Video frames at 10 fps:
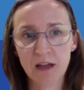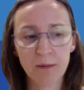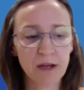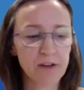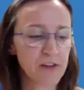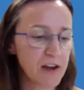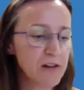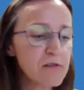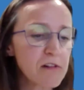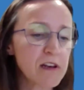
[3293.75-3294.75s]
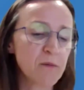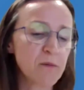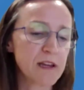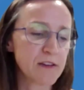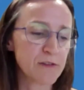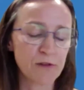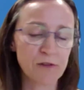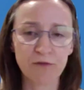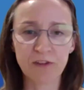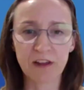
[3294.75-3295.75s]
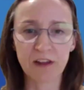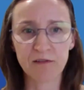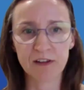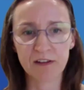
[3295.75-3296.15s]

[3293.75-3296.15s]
I mean, generally we sort of say there